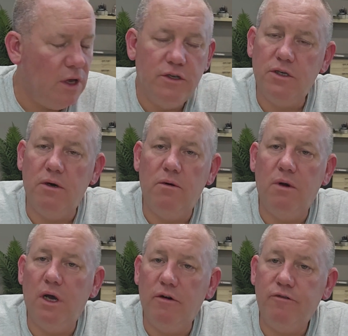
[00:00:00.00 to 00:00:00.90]

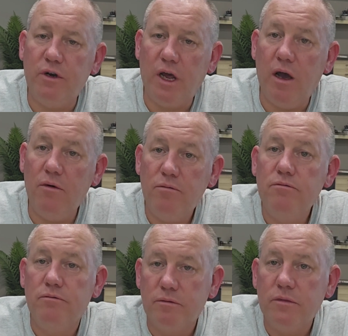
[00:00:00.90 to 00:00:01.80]
So for now,
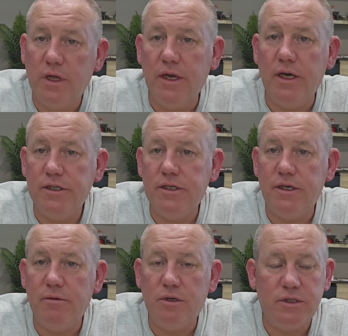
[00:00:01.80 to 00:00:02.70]
that
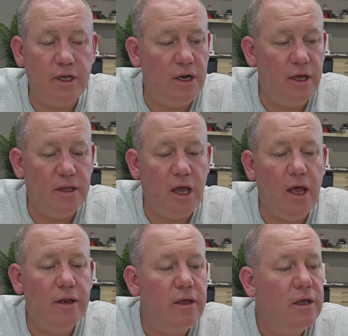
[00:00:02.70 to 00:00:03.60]
IC will stay like
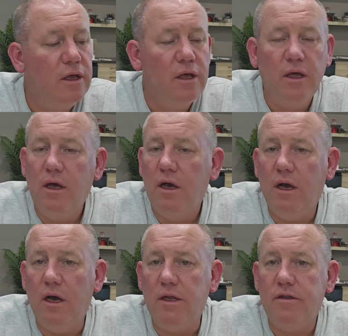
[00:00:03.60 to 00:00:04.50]
that
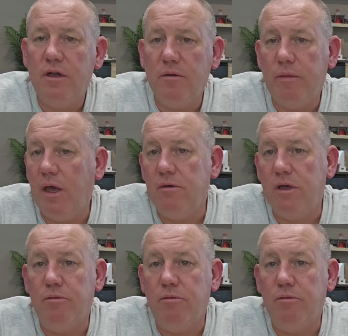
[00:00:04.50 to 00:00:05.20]
until maybe